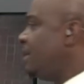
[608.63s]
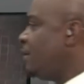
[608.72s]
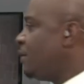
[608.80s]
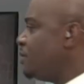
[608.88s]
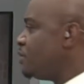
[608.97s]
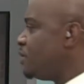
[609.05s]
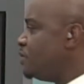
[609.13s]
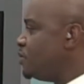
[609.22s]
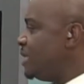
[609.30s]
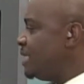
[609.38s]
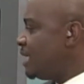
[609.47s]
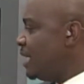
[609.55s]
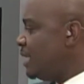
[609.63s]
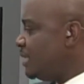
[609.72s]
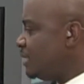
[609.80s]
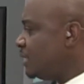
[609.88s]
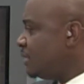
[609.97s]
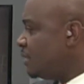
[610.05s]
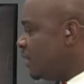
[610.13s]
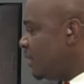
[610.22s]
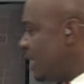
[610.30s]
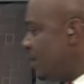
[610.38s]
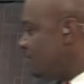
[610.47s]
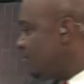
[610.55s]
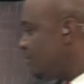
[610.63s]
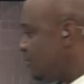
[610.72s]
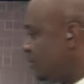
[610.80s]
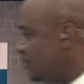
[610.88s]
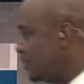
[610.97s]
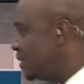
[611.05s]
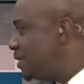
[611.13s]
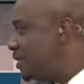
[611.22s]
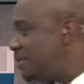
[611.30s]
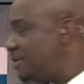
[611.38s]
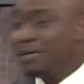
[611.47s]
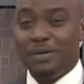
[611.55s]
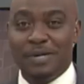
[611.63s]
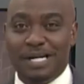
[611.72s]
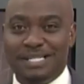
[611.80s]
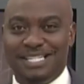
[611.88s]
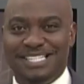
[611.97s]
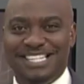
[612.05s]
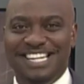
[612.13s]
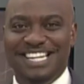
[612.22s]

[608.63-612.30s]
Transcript: also on Twitter, all right, you know what?